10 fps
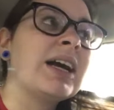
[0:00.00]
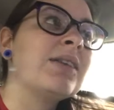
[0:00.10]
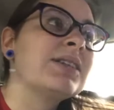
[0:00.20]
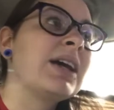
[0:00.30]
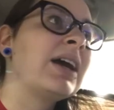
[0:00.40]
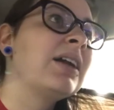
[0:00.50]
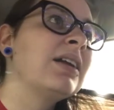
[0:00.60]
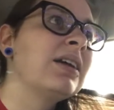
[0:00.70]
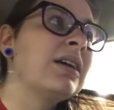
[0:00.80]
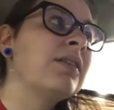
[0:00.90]
outside
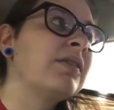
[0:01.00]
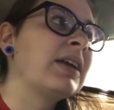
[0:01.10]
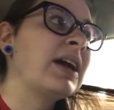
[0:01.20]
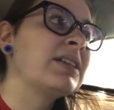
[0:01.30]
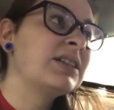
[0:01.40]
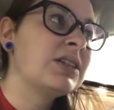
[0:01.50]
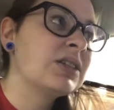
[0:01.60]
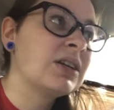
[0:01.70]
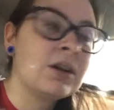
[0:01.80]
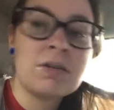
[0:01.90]
of the gas
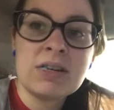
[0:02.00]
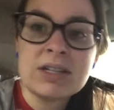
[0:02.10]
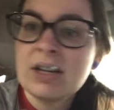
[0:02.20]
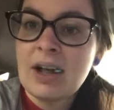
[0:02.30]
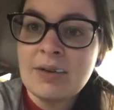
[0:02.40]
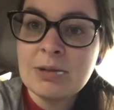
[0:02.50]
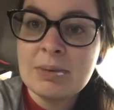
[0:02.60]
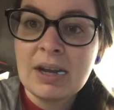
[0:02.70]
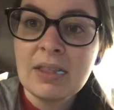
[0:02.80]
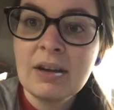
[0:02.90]
station. No one is allowed to
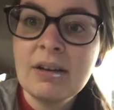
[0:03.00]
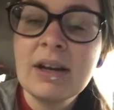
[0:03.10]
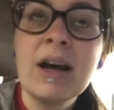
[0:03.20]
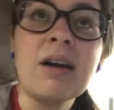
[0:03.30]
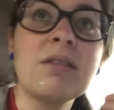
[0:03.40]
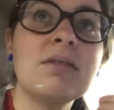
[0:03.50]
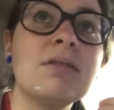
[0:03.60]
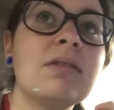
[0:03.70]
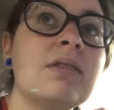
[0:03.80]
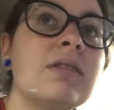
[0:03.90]
be in there right now.
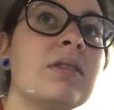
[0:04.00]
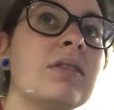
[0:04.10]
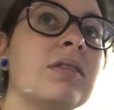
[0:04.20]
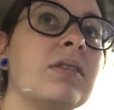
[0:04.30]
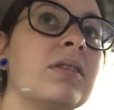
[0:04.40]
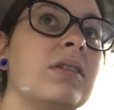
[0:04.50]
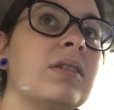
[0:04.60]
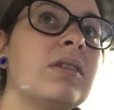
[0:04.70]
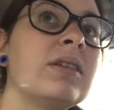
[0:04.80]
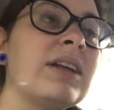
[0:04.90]

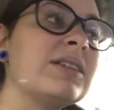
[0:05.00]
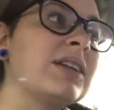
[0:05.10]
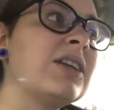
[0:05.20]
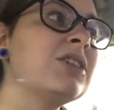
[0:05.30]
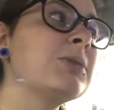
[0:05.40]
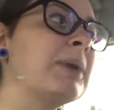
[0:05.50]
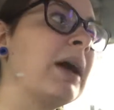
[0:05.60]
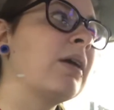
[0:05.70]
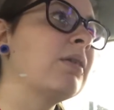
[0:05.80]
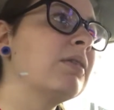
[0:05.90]
That sketches me
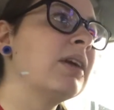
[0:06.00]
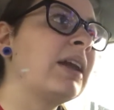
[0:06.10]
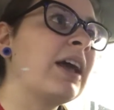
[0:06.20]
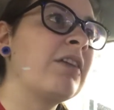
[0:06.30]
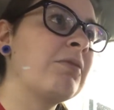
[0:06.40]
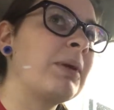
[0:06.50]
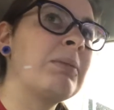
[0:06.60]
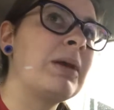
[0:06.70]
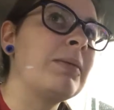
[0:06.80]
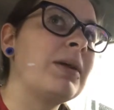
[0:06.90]
out, and I have my
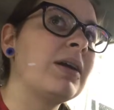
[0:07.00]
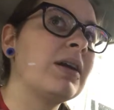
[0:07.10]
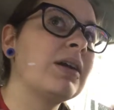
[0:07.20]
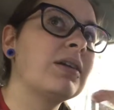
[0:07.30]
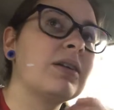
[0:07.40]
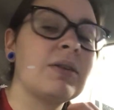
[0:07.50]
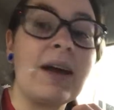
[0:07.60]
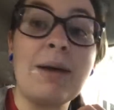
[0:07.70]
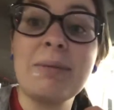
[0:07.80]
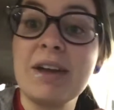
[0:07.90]
baby here.
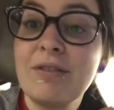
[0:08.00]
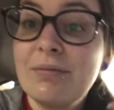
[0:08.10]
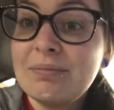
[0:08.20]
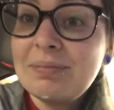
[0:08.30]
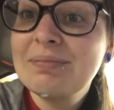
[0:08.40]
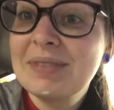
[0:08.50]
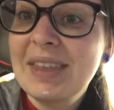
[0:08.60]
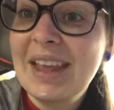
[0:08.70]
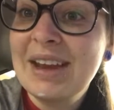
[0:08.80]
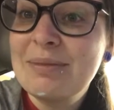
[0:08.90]
Okay, I'm like
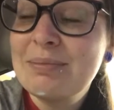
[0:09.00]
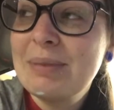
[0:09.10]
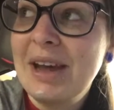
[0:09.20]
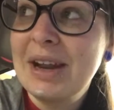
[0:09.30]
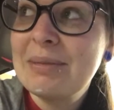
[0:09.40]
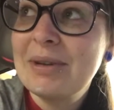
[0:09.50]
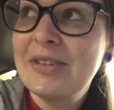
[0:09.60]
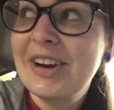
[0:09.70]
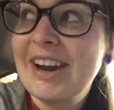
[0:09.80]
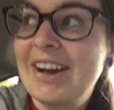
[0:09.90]
in panic
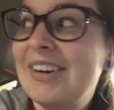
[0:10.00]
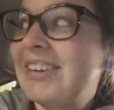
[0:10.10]
mode right now.